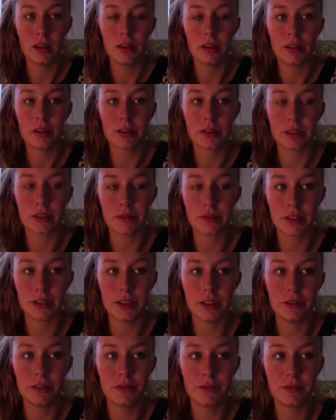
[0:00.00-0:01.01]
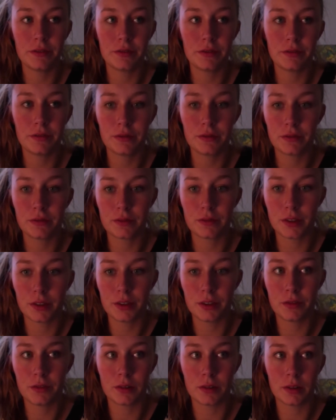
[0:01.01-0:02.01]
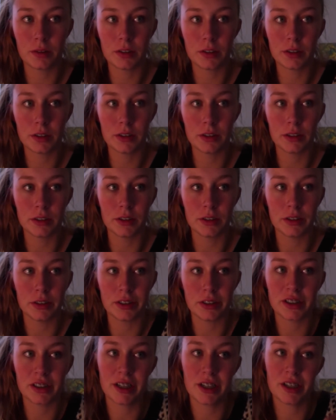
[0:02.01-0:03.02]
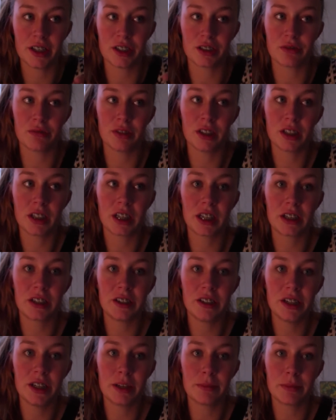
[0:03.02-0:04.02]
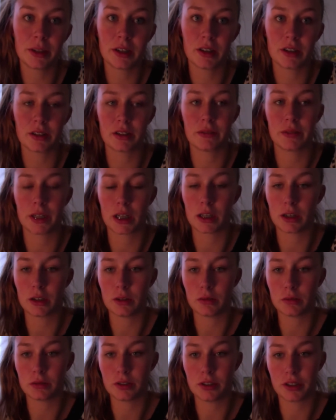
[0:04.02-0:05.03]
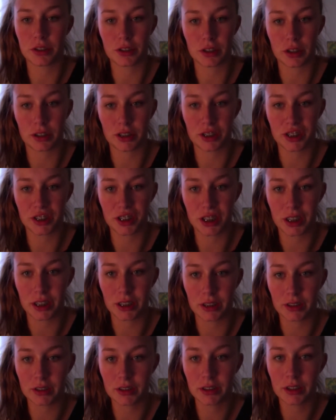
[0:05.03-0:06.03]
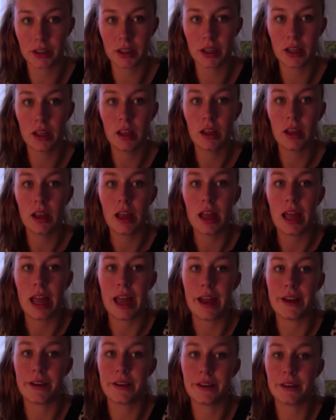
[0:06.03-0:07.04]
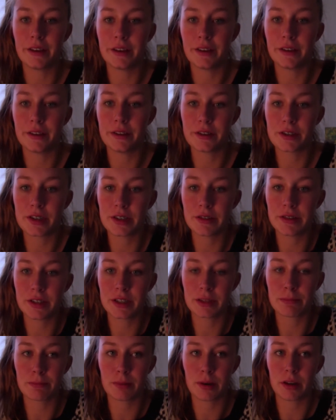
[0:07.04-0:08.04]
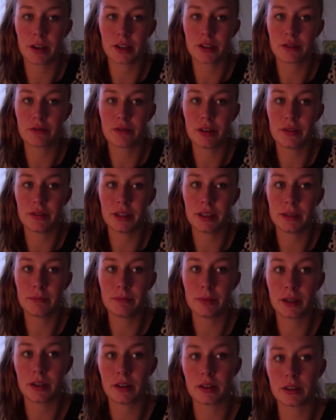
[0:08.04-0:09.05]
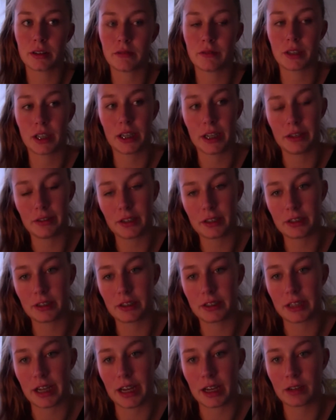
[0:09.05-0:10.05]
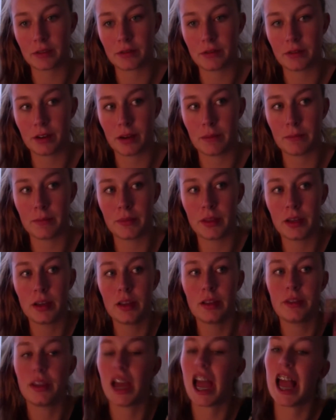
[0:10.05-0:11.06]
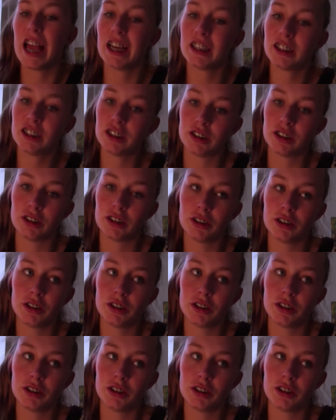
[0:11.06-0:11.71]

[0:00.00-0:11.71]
1734. The setting is really clear because of the clothes the Scottish killed. And the series plot driven because of the characters act from the action